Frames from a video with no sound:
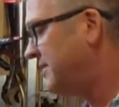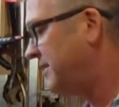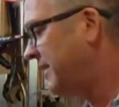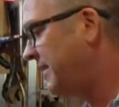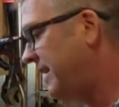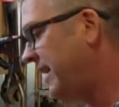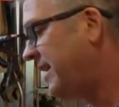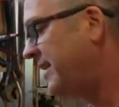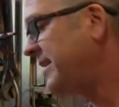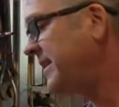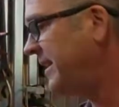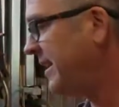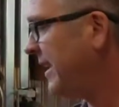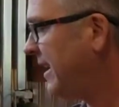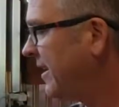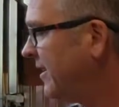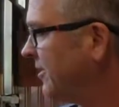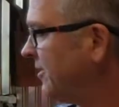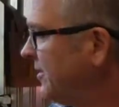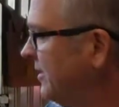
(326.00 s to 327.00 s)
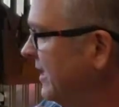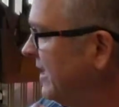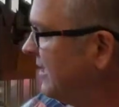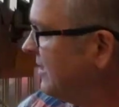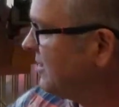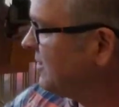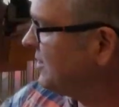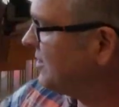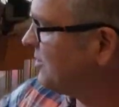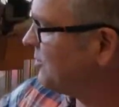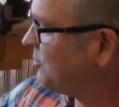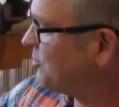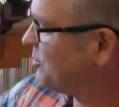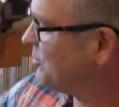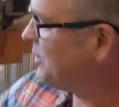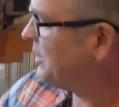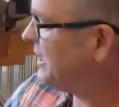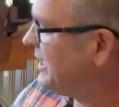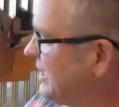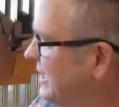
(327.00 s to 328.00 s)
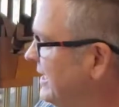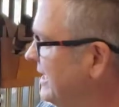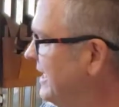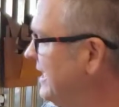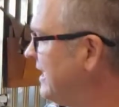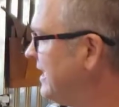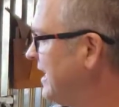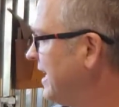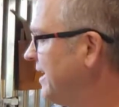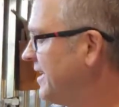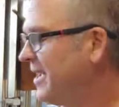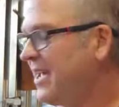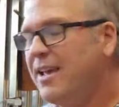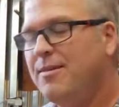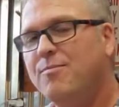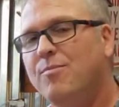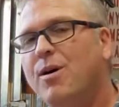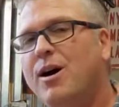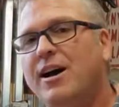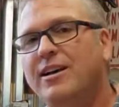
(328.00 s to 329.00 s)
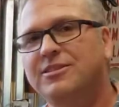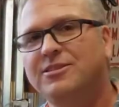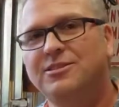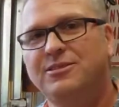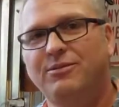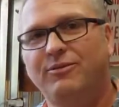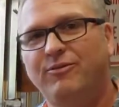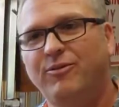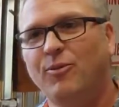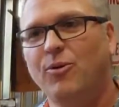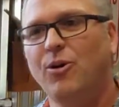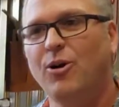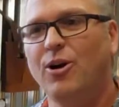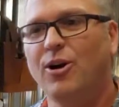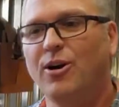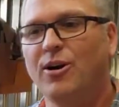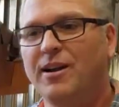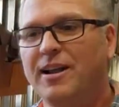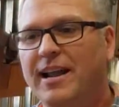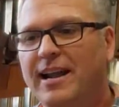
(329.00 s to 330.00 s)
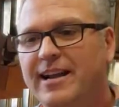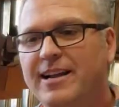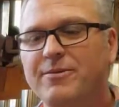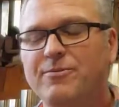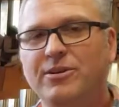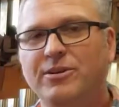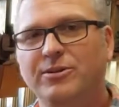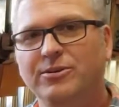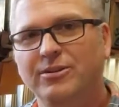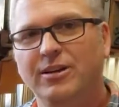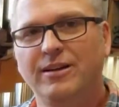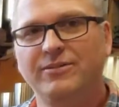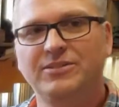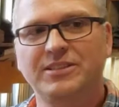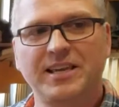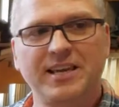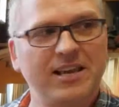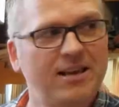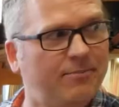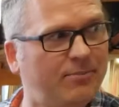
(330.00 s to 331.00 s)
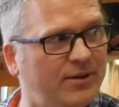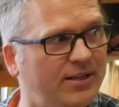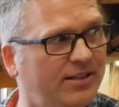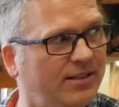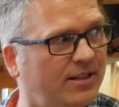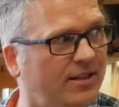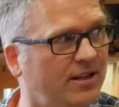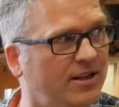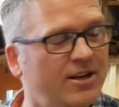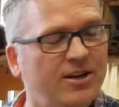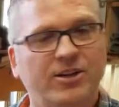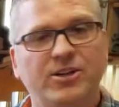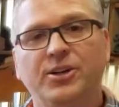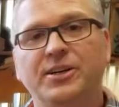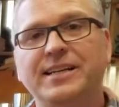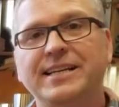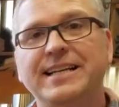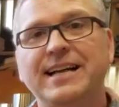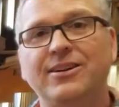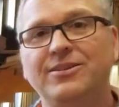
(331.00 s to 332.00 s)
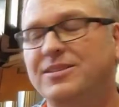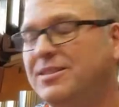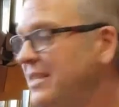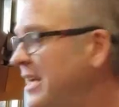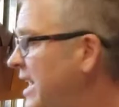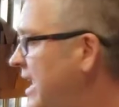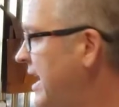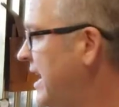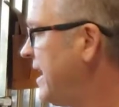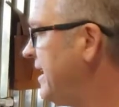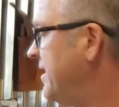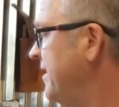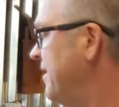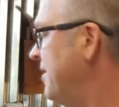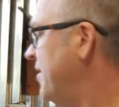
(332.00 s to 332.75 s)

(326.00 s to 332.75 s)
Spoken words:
the Kelly Kettle is really a must for anyone who loves camping, cooking outside,